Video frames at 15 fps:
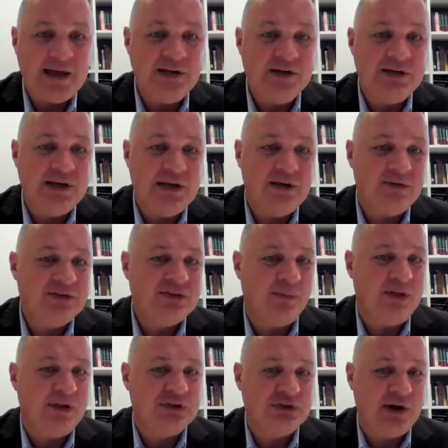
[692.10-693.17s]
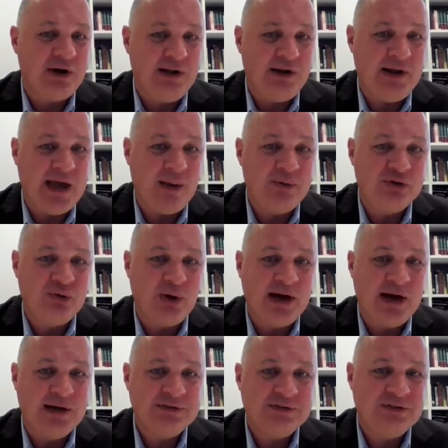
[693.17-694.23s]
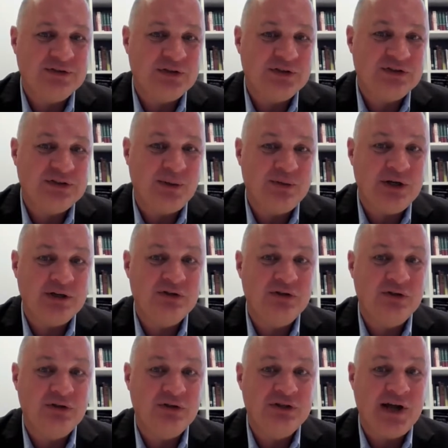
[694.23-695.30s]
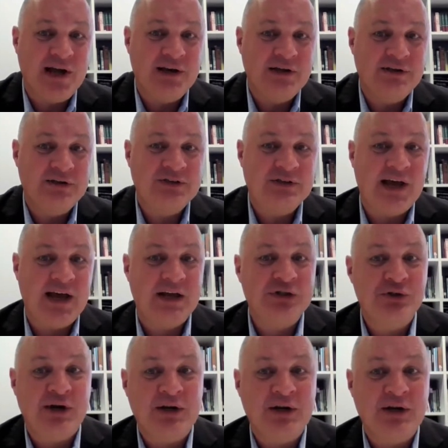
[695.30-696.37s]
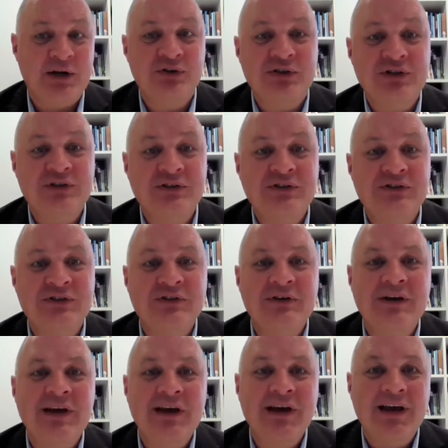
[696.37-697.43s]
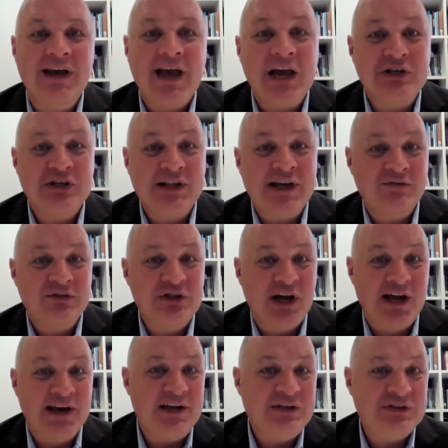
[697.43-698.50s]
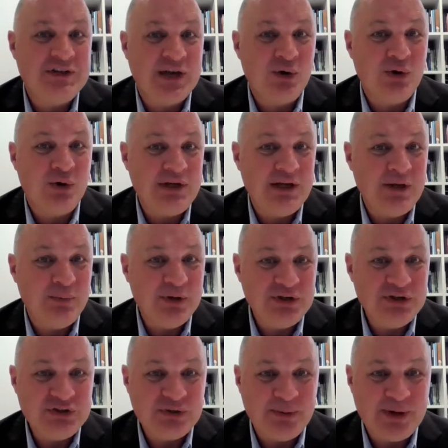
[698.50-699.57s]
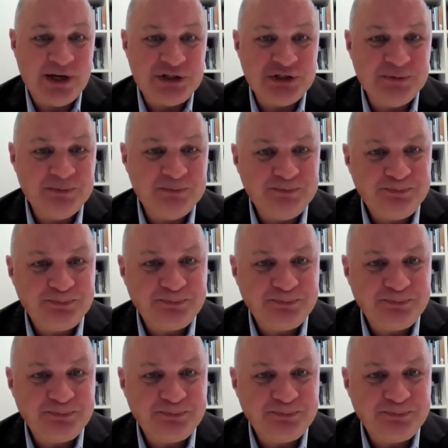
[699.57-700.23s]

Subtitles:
Indeed, some of the Australian abattoirs subject to China's trade restrictions actually have Chinese equity participation.